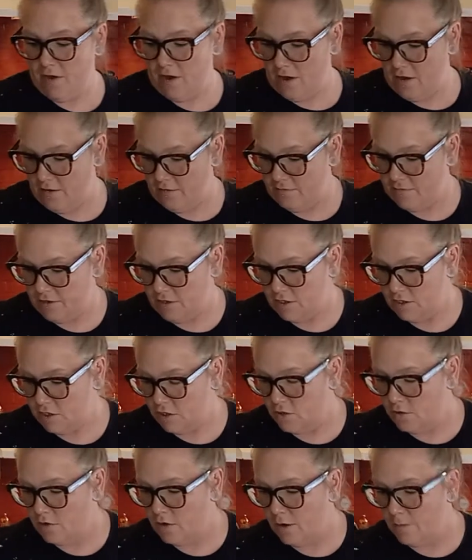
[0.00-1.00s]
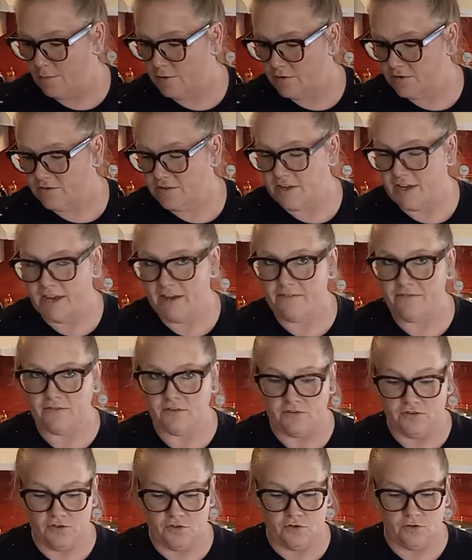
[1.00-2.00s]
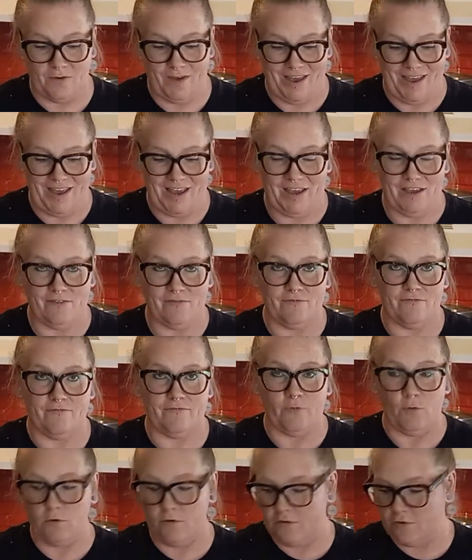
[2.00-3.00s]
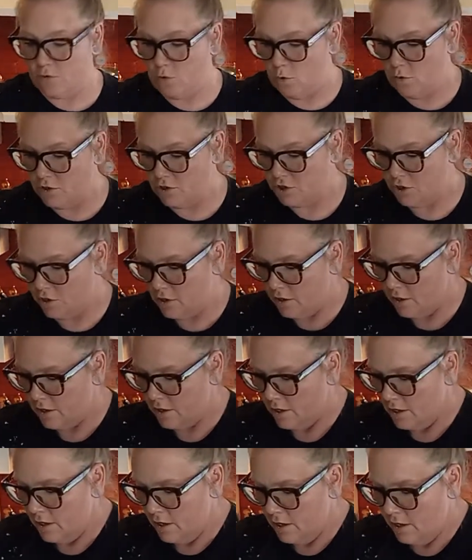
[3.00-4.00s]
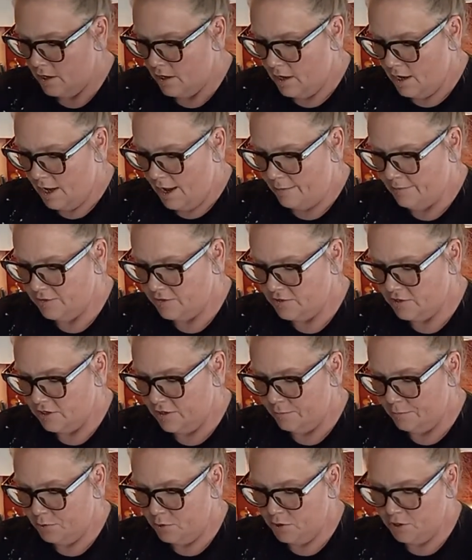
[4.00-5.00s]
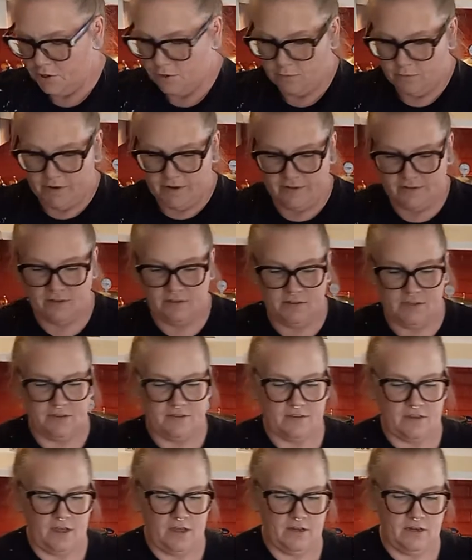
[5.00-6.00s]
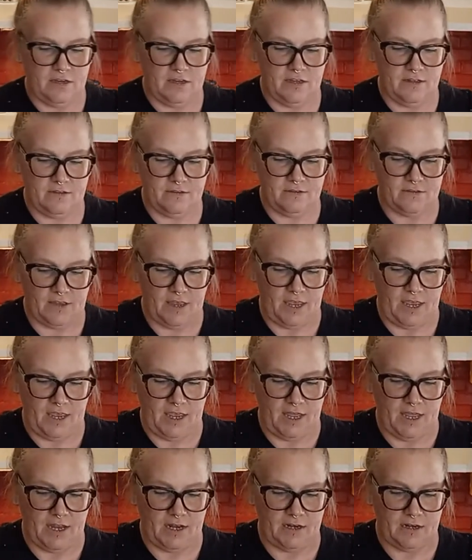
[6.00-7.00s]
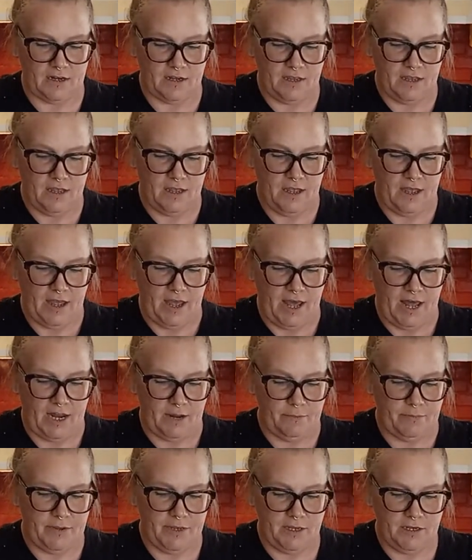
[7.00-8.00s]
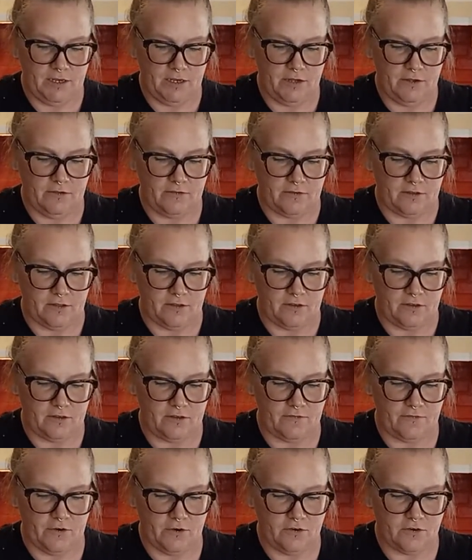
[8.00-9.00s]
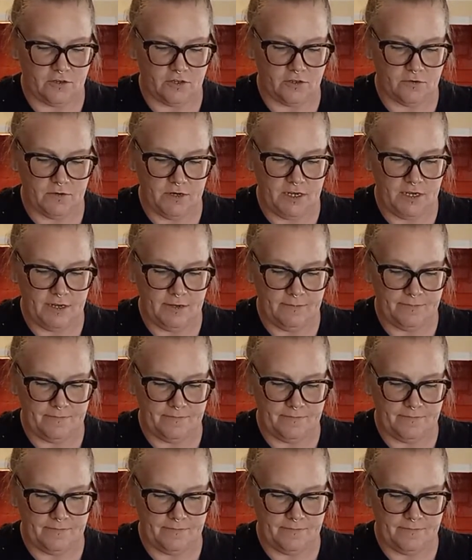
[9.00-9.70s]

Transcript: of the cucumbers left to do a 4th quart jar. I'm just going to put the rest of these onions and jalapenos in these first 3.